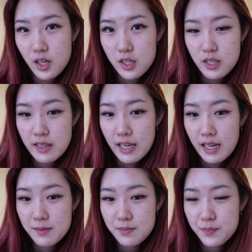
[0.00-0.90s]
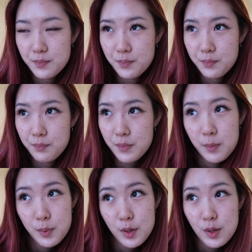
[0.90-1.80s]
other than that
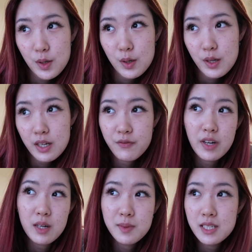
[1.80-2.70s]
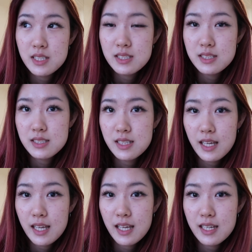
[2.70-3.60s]
people and environment
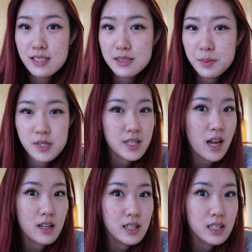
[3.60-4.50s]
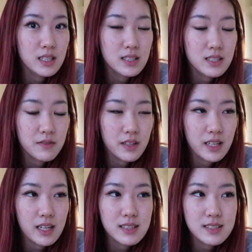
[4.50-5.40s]
and personality stuff like
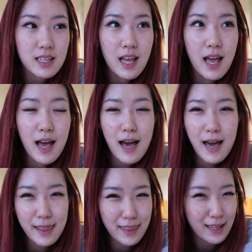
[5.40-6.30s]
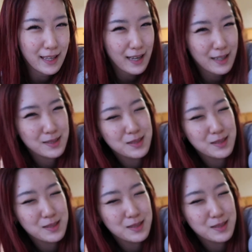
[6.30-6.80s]
that i think i